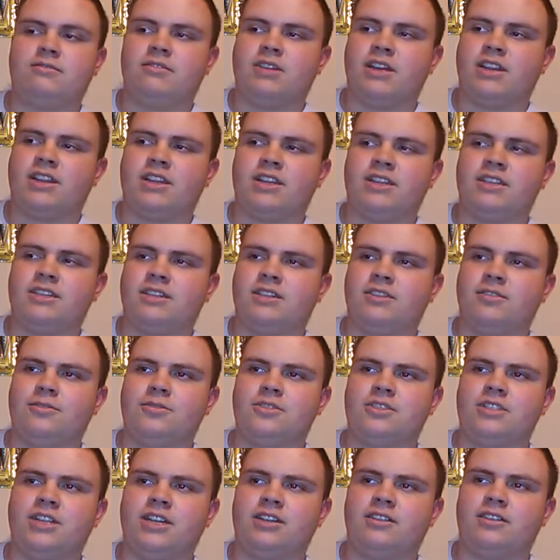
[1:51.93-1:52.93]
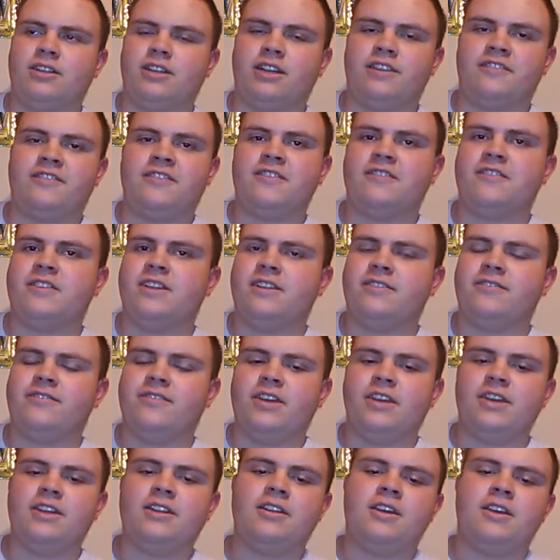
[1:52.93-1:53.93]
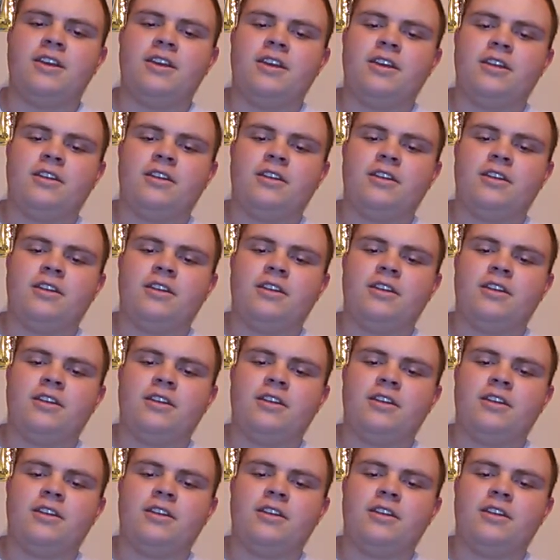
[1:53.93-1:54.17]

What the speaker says: I think it goes down like 15 feet.